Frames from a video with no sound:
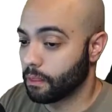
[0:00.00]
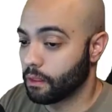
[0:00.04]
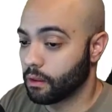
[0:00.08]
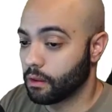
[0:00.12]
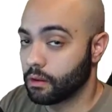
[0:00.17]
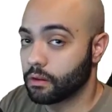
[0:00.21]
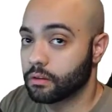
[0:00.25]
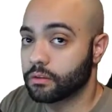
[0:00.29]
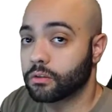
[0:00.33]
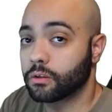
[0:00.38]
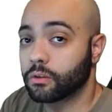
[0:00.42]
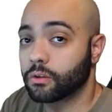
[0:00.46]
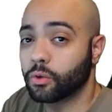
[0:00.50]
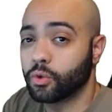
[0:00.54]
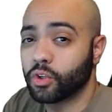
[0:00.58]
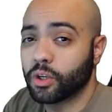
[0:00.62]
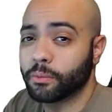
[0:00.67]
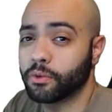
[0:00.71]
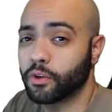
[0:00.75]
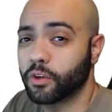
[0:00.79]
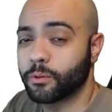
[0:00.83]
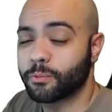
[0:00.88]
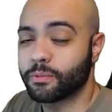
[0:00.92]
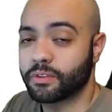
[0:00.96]
So
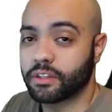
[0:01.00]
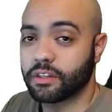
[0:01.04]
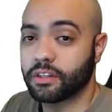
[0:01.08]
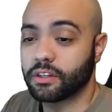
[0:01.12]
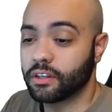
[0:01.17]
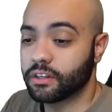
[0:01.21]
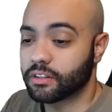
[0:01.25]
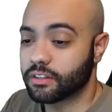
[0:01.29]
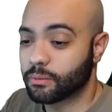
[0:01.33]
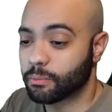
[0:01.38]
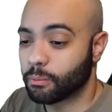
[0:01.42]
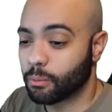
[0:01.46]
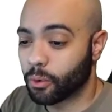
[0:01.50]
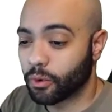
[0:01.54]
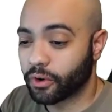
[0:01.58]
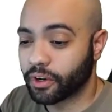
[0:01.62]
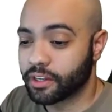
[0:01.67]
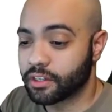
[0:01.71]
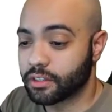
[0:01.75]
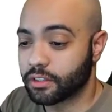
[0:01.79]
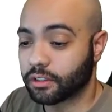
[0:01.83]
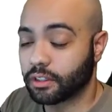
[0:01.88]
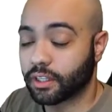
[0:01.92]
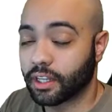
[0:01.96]
UWMC is a
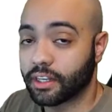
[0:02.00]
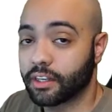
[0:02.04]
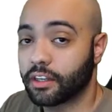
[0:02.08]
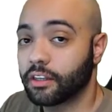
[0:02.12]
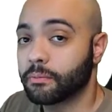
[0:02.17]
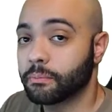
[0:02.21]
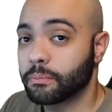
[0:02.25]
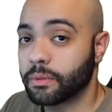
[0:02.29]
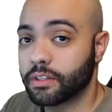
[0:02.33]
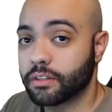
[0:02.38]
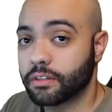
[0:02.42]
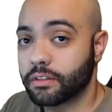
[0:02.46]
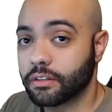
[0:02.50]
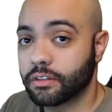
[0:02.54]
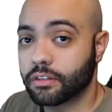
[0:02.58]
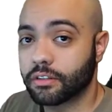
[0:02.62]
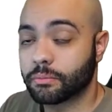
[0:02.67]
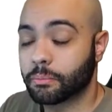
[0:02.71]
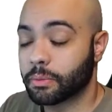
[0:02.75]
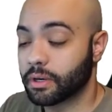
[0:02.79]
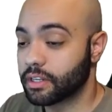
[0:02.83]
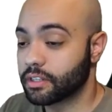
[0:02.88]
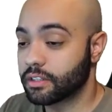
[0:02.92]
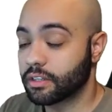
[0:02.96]
mortgage lending business, but
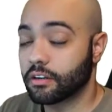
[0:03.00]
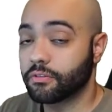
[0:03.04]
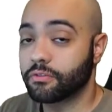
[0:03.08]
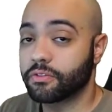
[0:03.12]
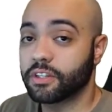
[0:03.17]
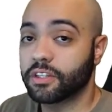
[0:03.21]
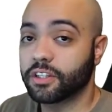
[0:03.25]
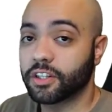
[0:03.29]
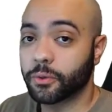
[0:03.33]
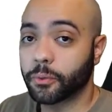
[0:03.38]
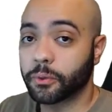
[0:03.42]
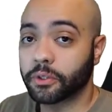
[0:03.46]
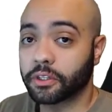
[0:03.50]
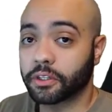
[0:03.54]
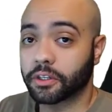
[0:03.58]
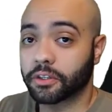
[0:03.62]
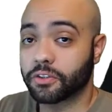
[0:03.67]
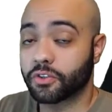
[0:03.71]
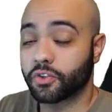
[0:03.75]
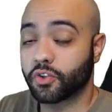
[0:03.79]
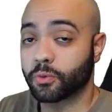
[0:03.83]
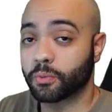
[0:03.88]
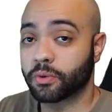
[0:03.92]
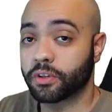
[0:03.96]
instead of dealing with the
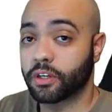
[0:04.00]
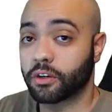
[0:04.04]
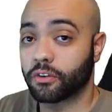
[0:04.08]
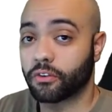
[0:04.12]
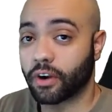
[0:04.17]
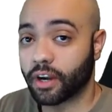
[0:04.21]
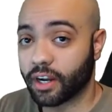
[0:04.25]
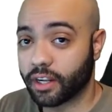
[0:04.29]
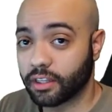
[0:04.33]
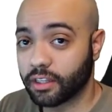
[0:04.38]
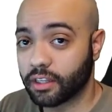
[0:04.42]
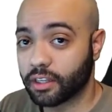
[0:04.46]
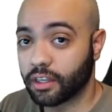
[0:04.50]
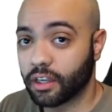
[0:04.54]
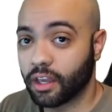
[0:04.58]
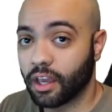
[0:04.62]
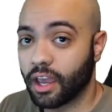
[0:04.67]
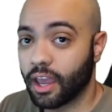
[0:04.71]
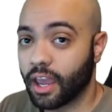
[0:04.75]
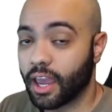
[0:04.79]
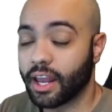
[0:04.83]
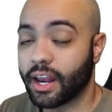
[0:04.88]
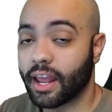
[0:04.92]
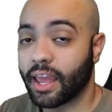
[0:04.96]
consumer directly,
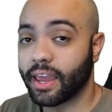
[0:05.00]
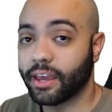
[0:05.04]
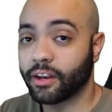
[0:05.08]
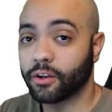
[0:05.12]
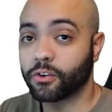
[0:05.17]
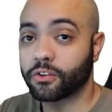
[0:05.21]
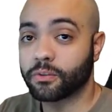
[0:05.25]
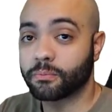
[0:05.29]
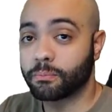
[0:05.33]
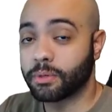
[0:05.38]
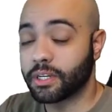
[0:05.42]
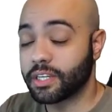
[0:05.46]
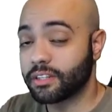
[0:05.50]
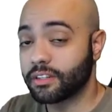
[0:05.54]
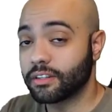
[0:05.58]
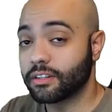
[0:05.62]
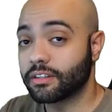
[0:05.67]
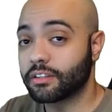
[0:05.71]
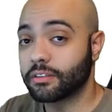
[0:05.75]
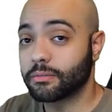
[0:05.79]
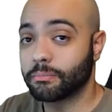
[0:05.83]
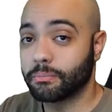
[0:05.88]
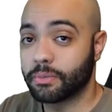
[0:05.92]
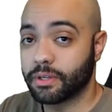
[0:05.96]
it handles business to
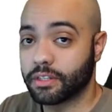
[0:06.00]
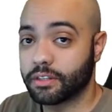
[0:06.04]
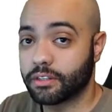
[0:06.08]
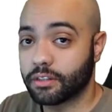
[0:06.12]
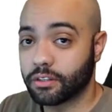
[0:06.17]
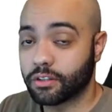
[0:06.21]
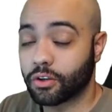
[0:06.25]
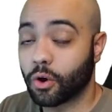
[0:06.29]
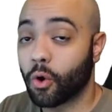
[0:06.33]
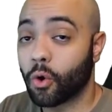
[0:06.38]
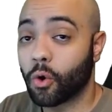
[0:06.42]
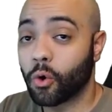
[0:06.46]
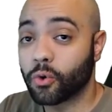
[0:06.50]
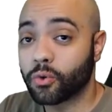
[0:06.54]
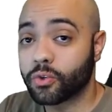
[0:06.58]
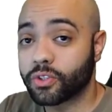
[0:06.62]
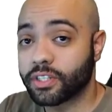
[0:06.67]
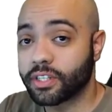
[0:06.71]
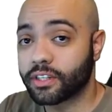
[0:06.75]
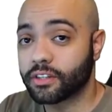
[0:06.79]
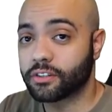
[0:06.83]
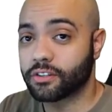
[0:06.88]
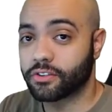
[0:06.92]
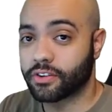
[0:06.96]
business
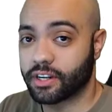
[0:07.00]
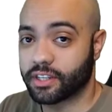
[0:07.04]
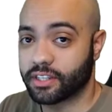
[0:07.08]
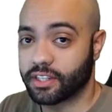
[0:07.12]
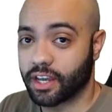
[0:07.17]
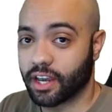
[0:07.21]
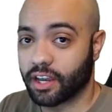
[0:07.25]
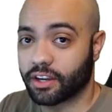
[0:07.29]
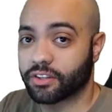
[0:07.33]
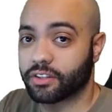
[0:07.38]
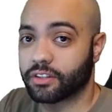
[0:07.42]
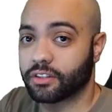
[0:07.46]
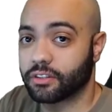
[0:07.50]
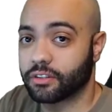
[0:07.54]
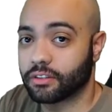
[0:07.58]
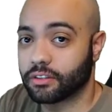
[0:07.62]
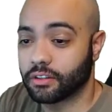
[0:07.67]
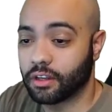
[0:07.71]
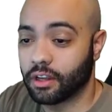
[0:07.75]
wholesale transactions.